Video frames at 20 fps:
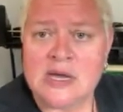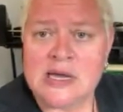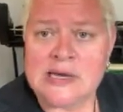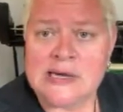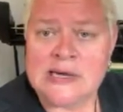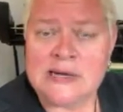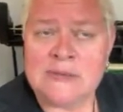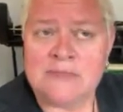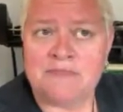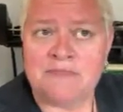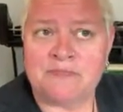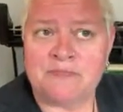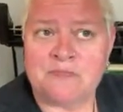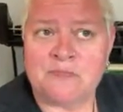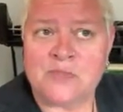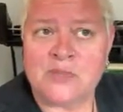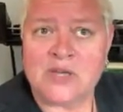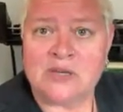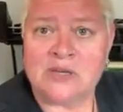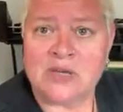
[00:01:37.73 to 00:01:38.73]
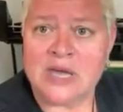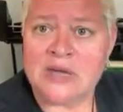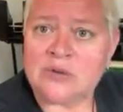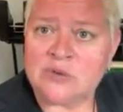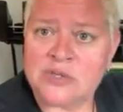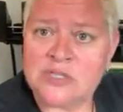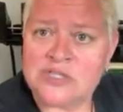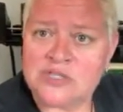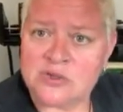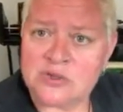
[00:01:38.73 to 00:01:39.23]
not
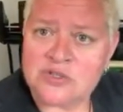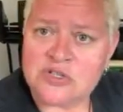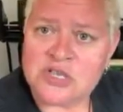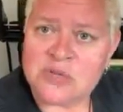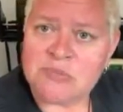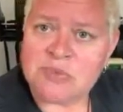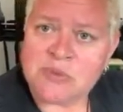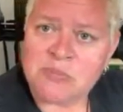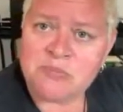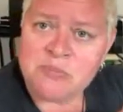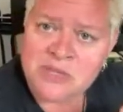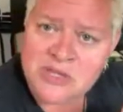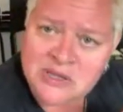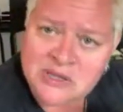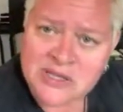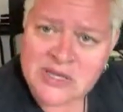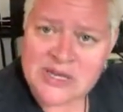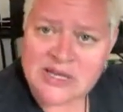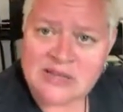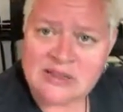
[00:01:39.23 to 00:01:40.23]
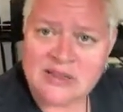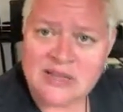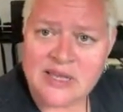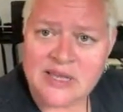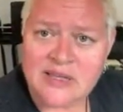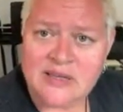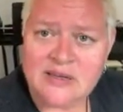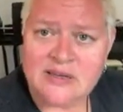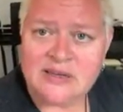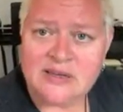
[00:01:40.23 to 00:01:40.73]
only socially, but
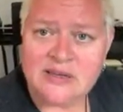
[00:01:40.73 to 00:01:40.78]
politically